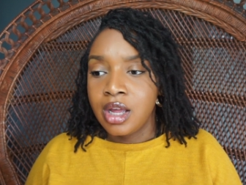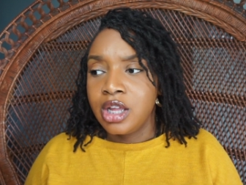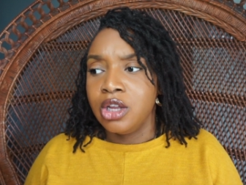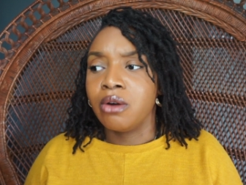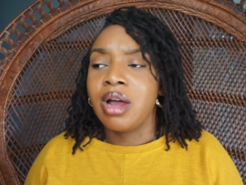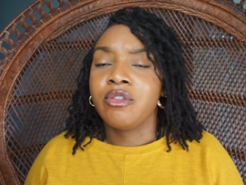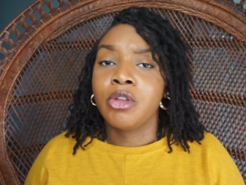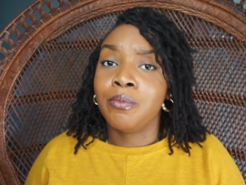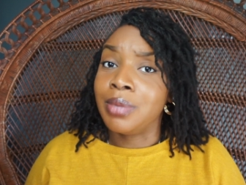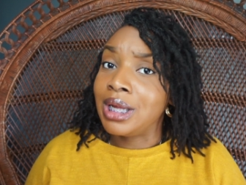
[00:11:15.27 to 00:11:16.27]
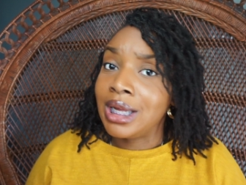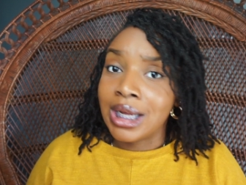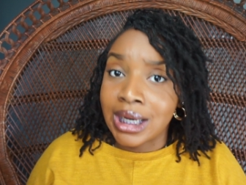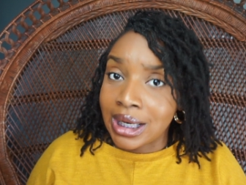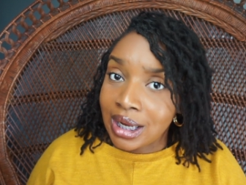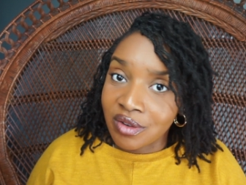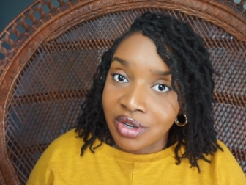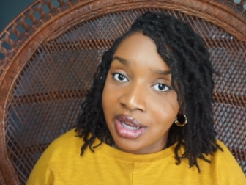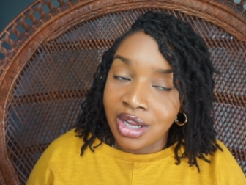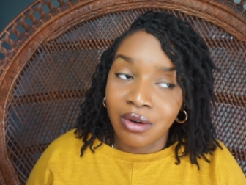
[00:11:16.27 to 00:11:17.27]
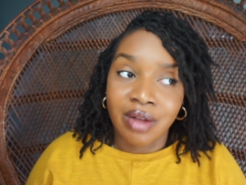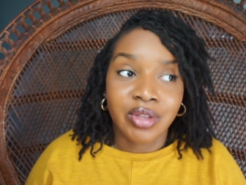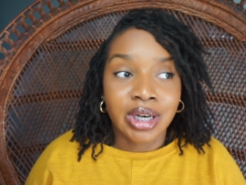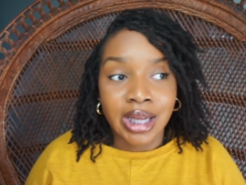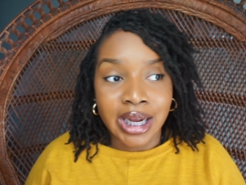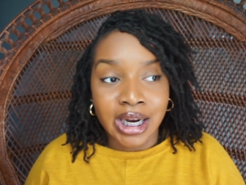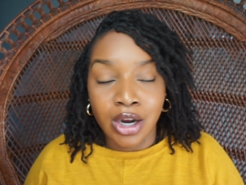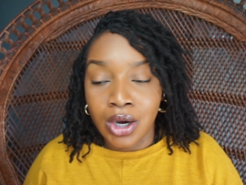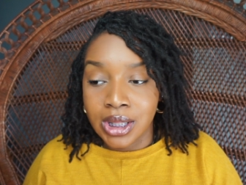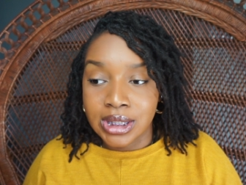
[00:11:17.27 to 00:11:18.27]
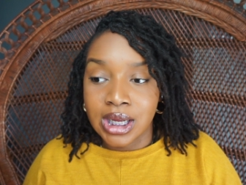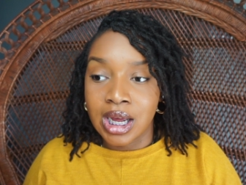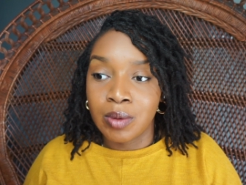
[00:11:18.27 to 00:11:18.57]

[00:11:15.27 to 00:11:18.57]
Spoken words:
You don't have to be in it every day. You don't have to dig in it all the time.